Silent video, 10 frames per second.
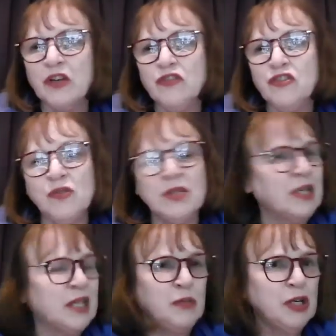
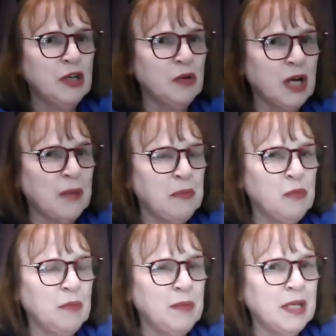Josie, can we go a couple
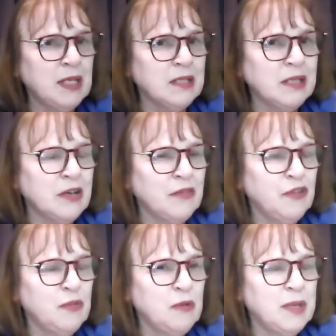more minutes here? A
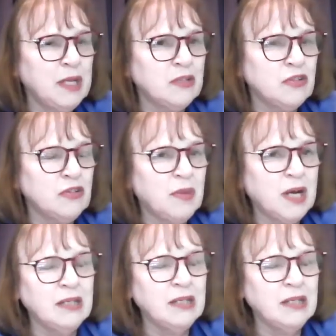few more minutes? Do you mind?